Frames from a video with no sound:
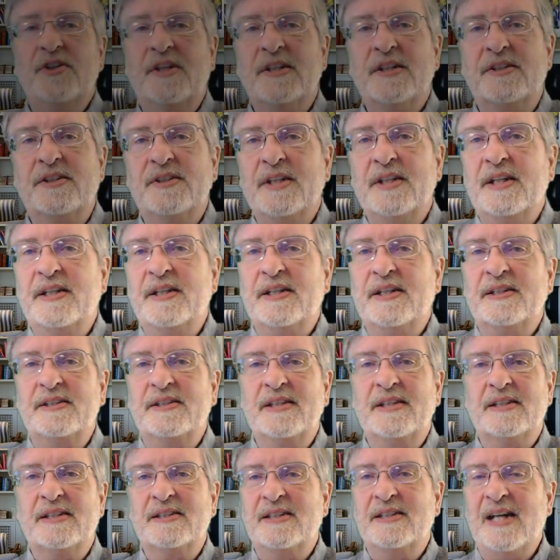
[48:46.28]
can see, this
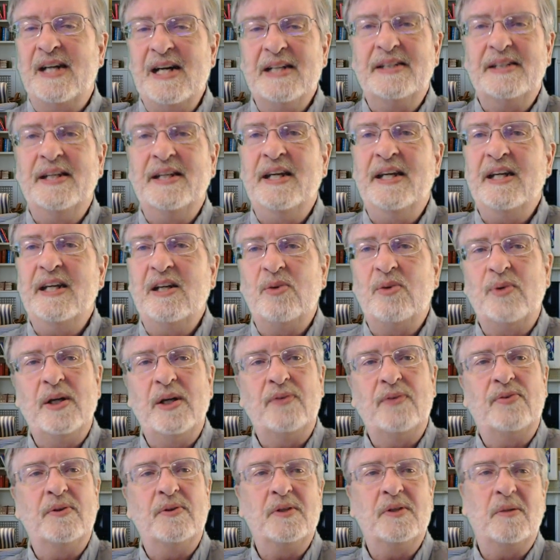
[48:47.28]
does not take
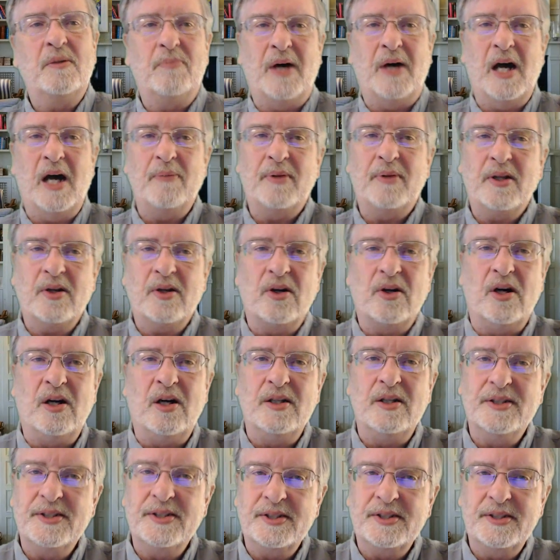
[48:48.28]
away from the Bible at
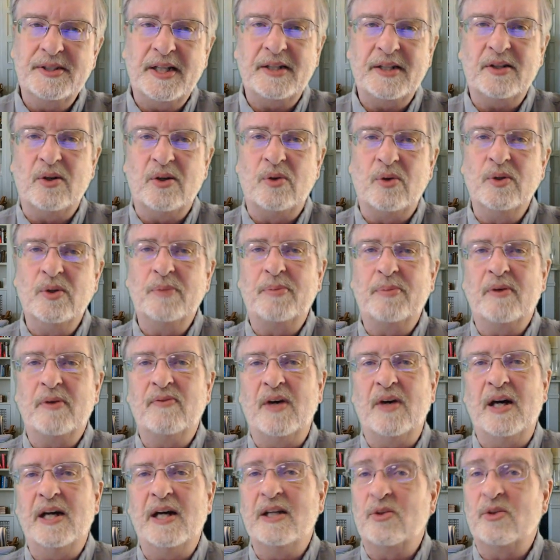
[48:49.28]
all. Instead, it only
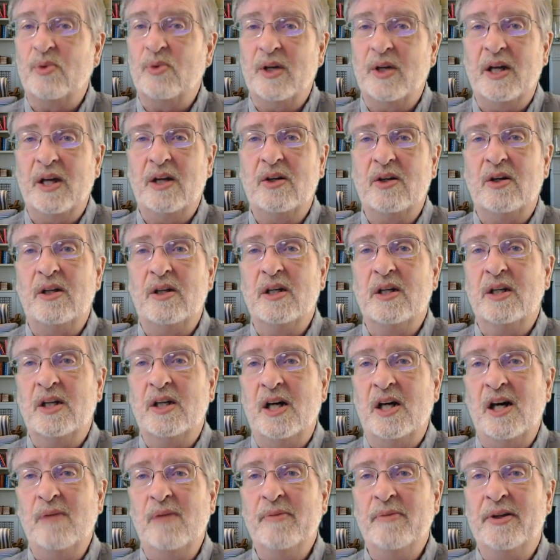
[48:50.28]
provides what I call a
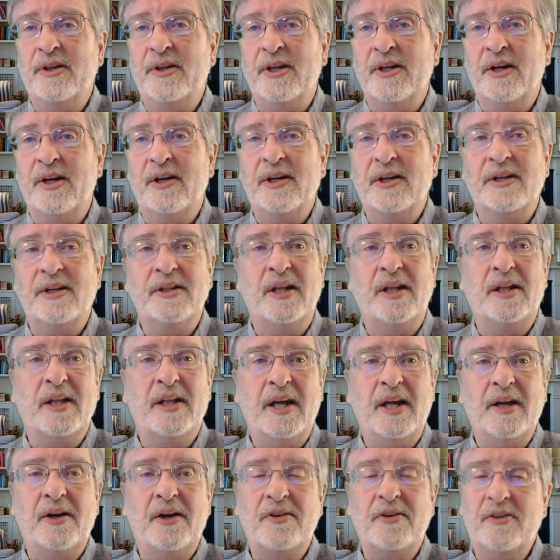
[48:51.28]
commentary in the
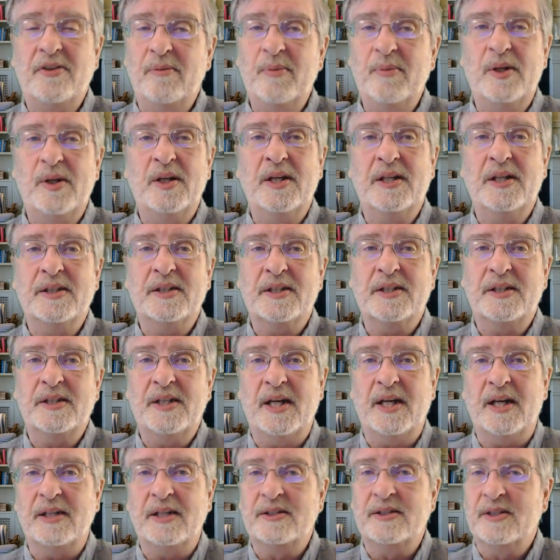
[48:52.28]
layers of meaning in the
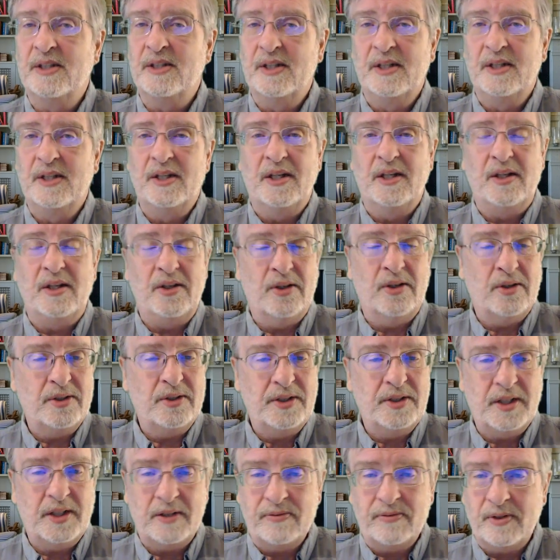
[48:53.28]
text. No
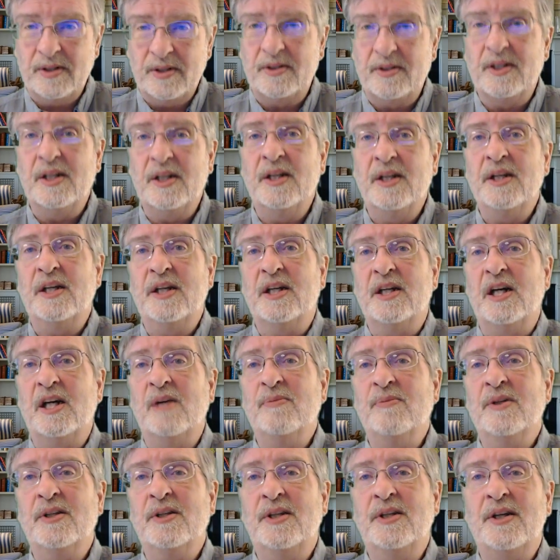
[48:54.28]
different than any
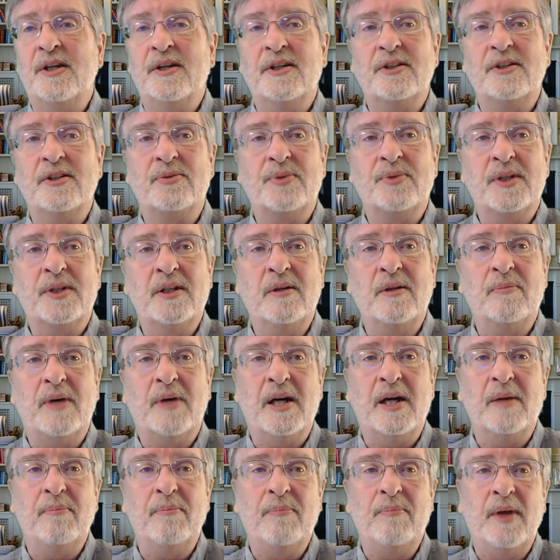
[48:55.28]
commentaries written
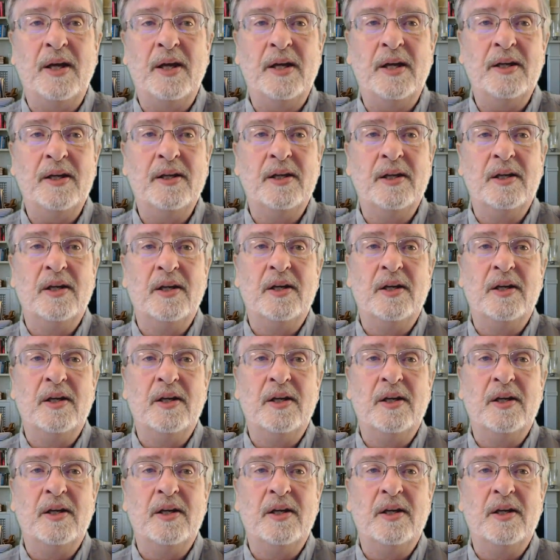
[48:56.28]
by men,